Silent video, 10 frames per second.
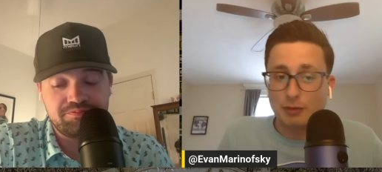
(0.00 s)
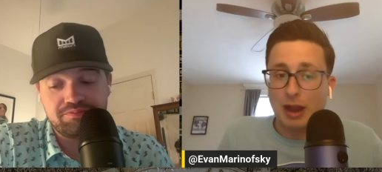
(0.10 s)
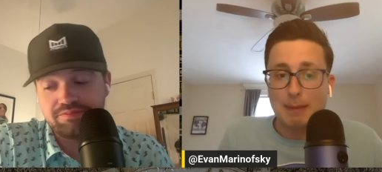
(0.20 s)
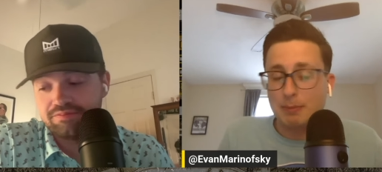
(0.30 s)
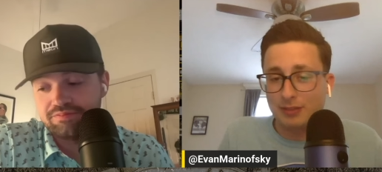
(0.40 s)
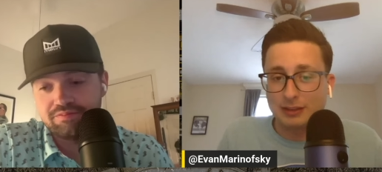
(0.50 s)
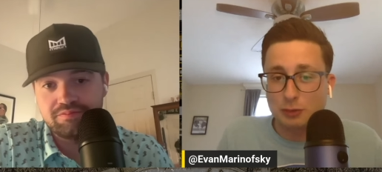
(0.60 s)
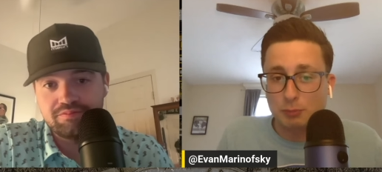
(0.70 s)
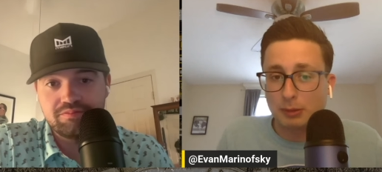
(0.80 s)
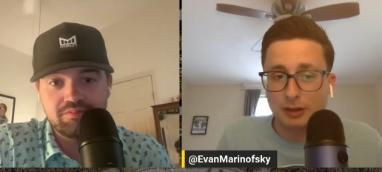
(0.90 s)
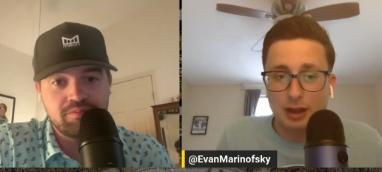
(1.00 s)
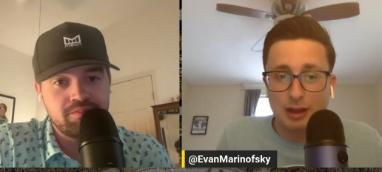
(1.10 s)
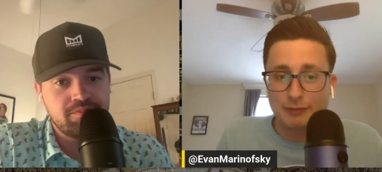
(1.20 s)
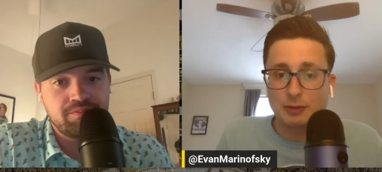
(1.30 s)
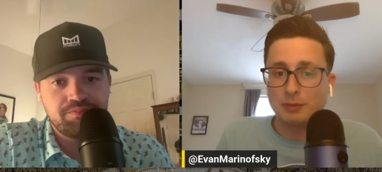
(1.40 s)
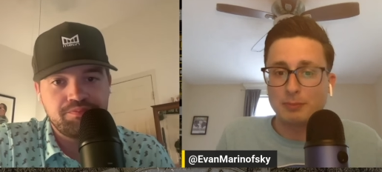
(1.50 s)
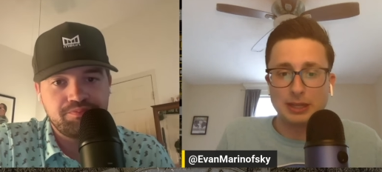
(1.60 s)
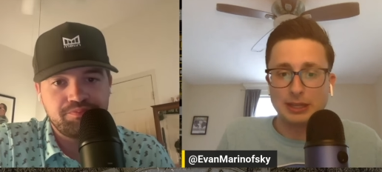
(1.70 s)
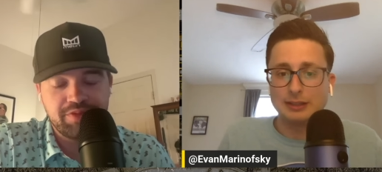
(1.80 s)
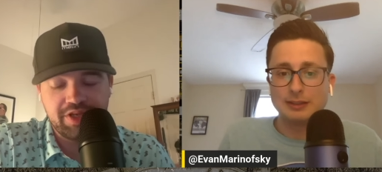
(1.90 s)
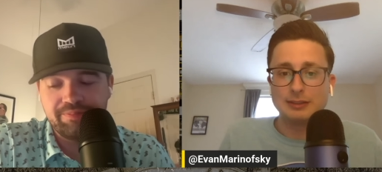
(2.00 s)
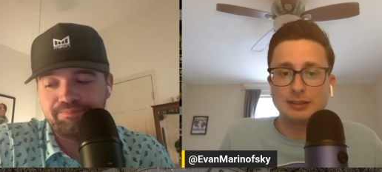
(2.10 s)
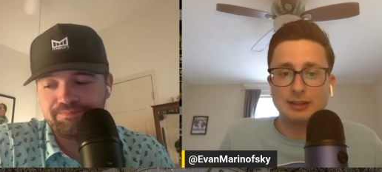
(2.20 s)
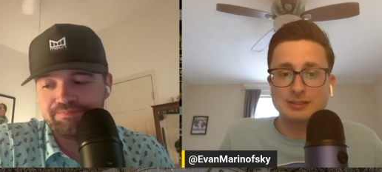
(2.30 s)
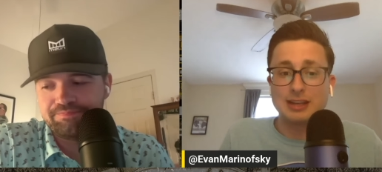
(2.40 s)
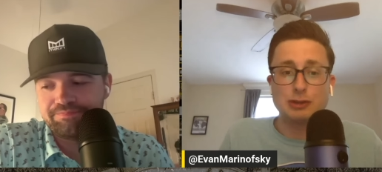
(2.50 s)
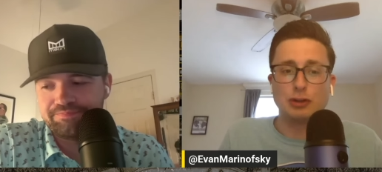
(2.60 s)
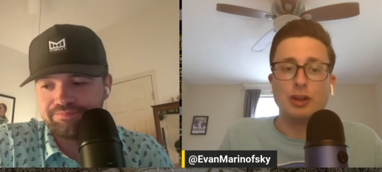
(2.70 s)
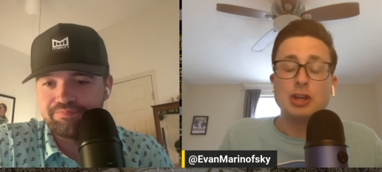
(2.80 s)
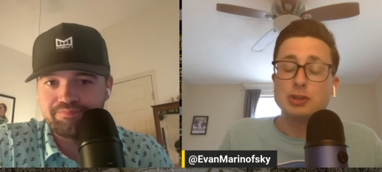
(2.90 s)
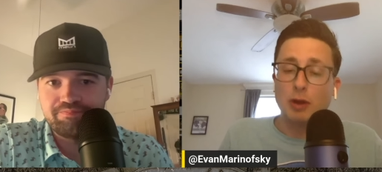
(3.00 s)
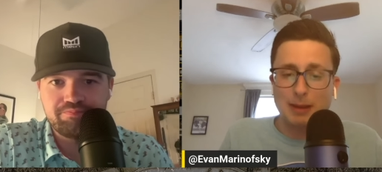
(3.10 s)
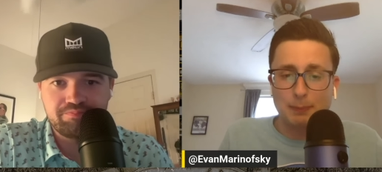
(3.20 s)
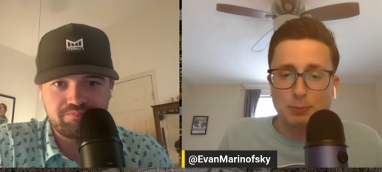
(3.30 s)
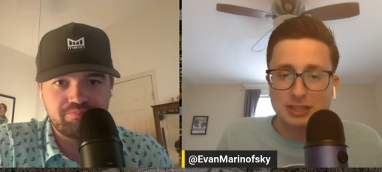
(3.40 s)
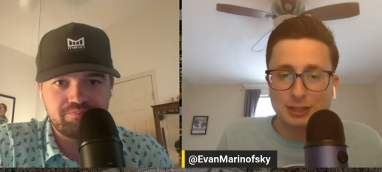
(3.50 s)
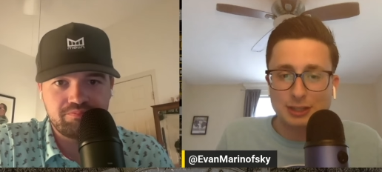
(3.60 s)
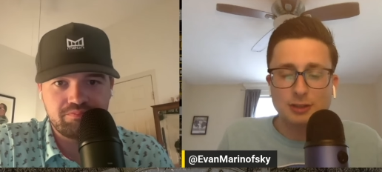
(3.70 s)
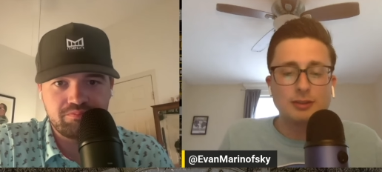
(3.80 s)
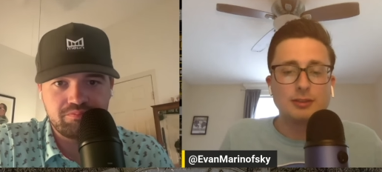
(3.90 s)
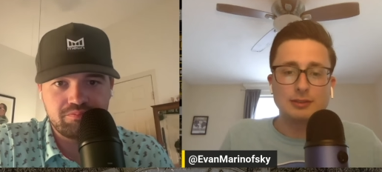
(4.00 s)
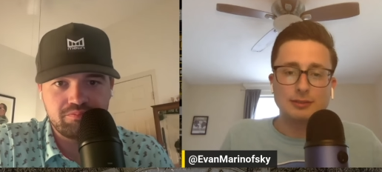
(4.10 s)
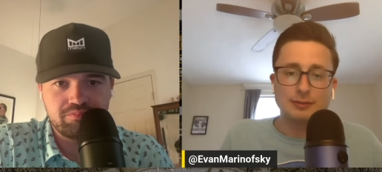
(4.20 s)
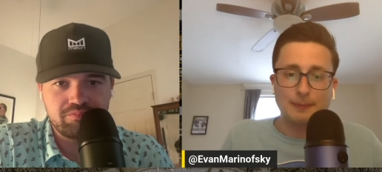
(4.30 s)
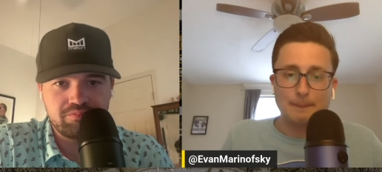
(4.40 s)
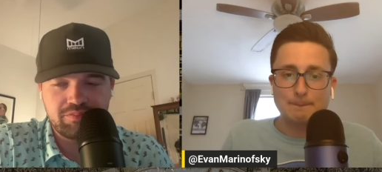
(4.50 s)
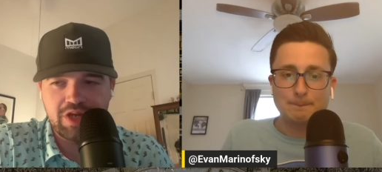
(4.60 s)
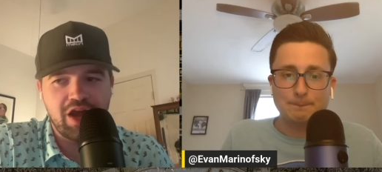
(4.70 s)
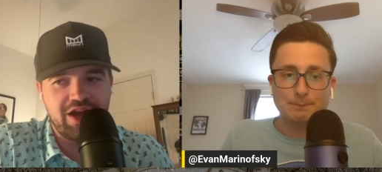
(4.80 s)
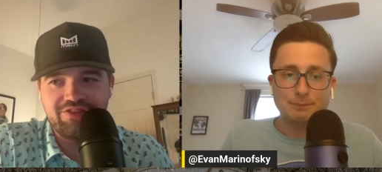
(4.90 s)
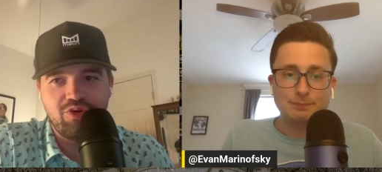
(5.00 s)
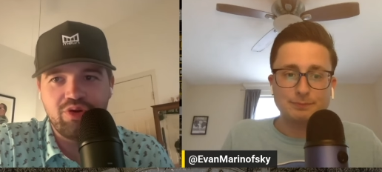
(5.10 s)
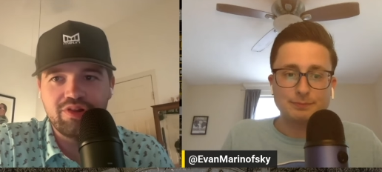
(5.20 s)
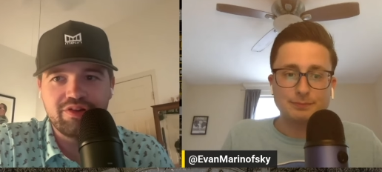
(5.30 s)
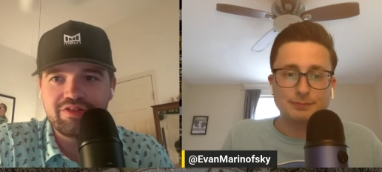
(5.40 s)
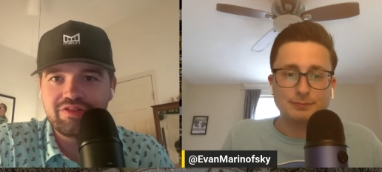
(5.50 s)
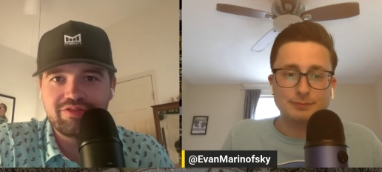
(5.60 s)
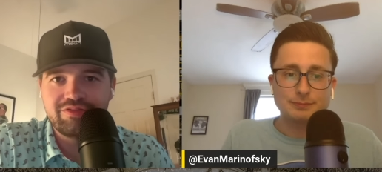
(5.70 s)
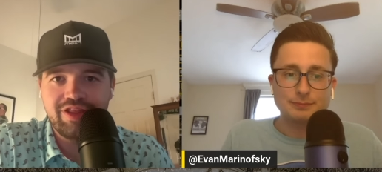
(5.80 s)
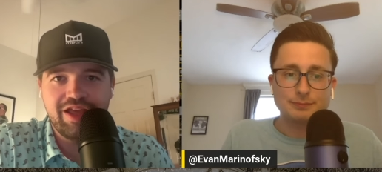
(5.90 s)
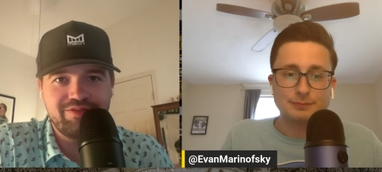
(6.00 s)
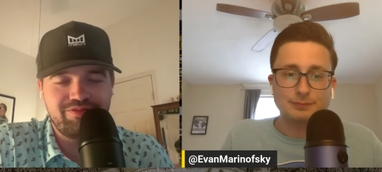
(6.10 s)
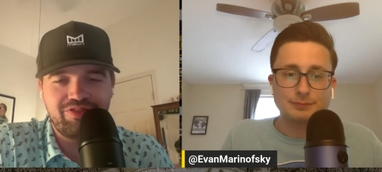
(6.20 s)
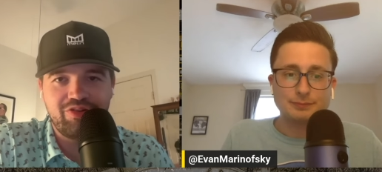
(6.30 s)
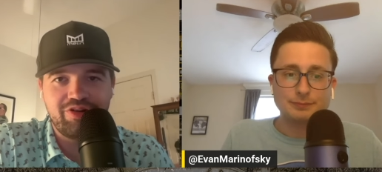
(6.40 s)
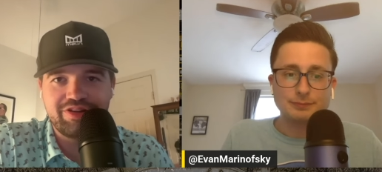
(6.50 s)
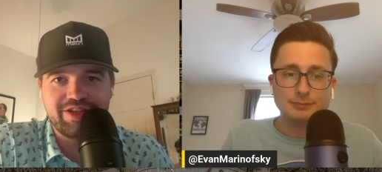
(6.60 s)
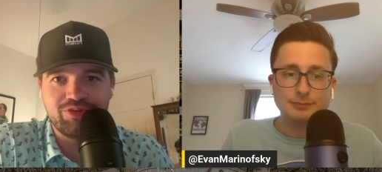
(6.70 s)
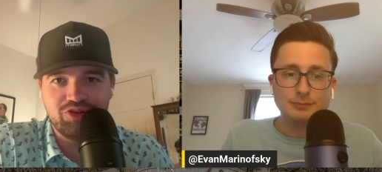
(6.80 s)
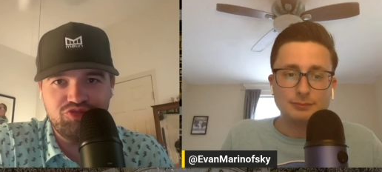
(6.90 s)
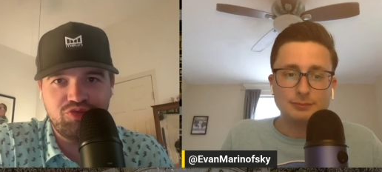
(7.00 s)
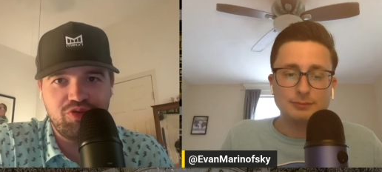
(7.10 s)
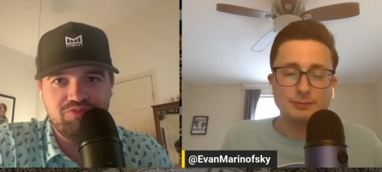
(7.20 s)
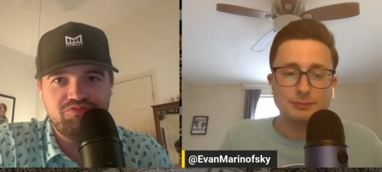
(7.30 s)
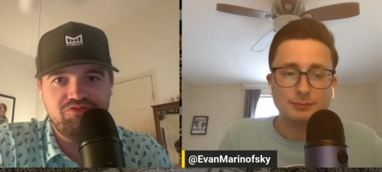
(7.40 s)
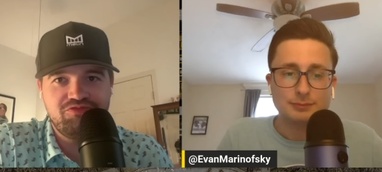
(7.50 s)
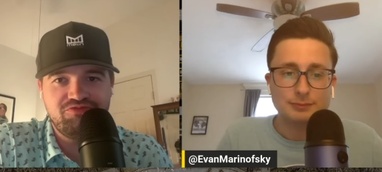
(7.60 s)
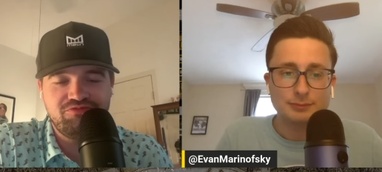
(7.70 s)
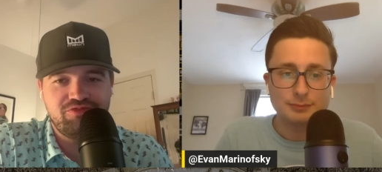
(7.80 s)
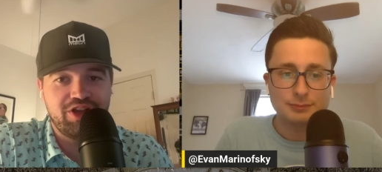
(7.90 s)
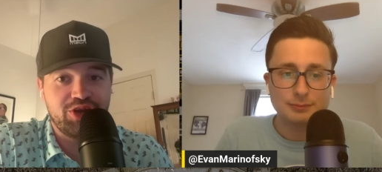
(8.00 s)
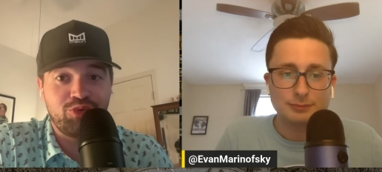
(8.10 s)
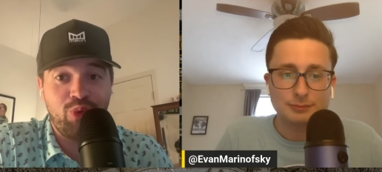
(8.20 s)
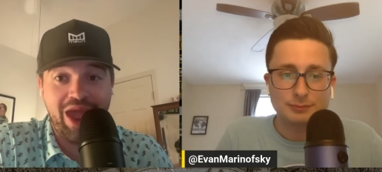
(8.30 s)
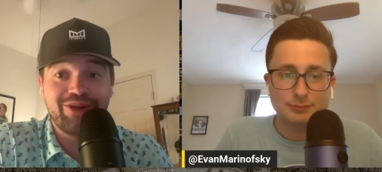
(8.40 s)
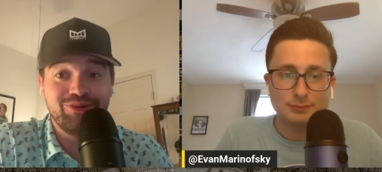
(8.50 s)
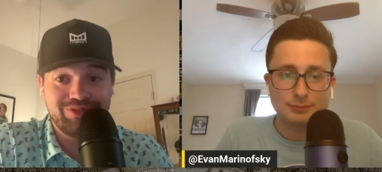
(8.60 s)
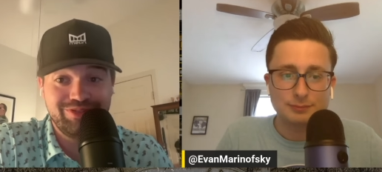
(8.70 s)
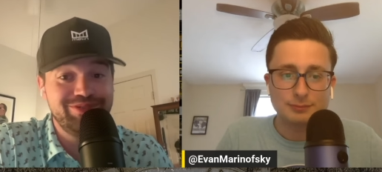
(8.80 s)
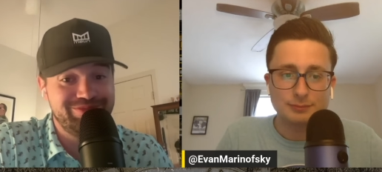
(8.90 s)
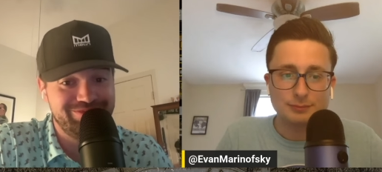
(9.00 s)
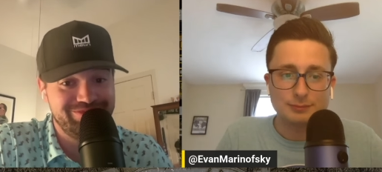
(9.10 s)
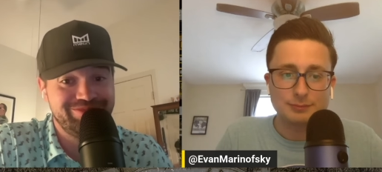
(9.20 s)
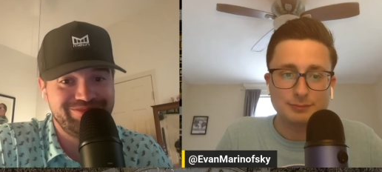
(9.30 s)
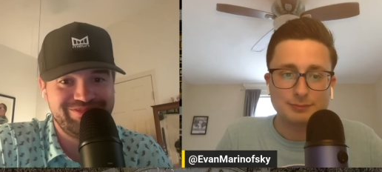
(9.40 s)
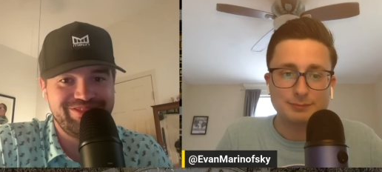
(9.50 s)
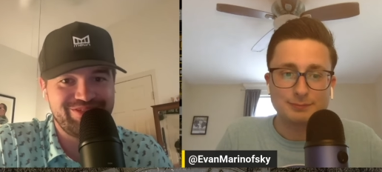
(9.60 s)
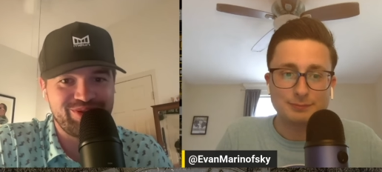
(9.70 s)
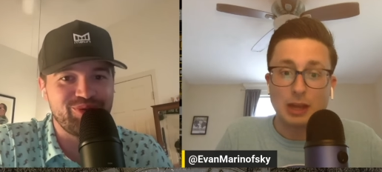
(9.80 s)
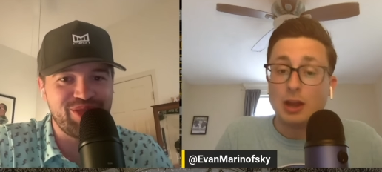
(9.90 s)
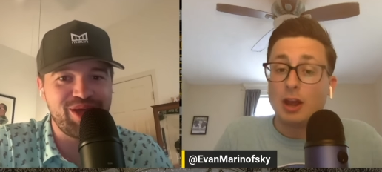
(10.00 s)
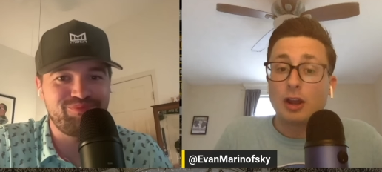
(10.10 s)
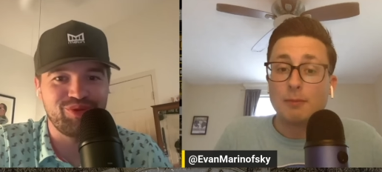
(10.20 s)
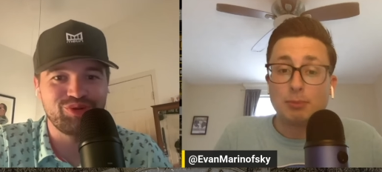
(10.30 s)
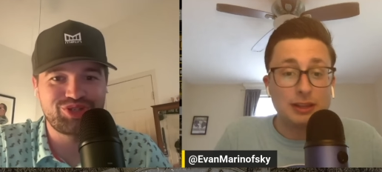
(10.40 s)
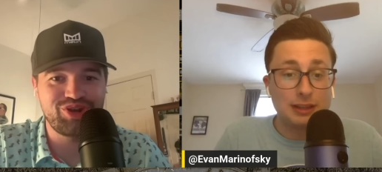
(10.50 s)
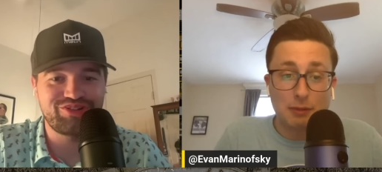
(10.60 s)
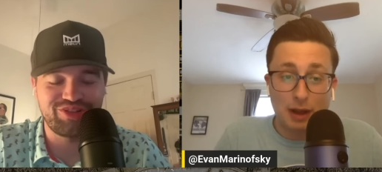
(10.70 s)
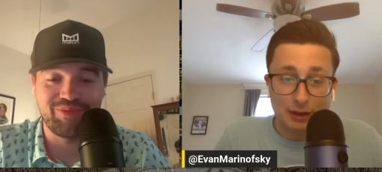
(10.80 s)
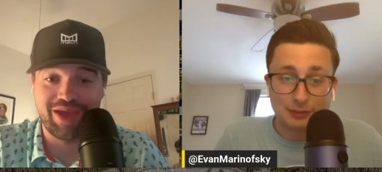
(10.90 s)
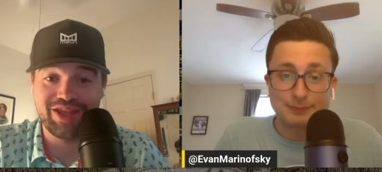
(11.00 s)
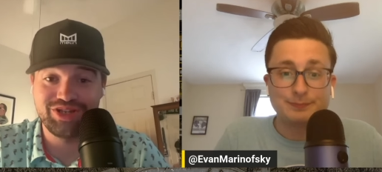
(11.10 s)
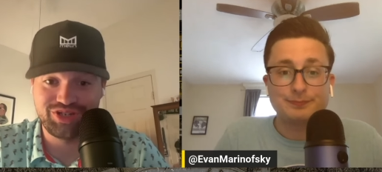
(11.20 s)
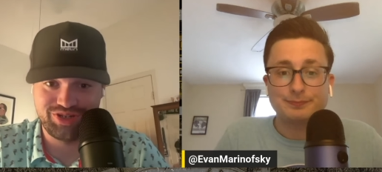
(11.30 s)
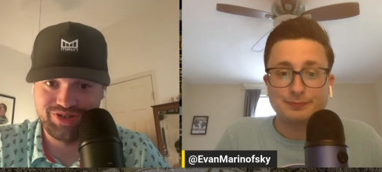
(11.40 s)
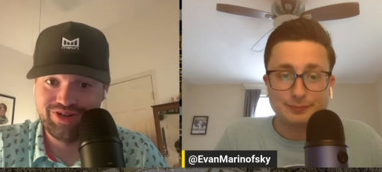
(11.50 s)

Speaker 1: crap, if they do pull it off, it would be yeah uh, sensational. Do you want to make a prediction? Uh, I have Oilers.
Speaker 2: That Florida team looks fucking rattled. Though that those shots rattled. on the bench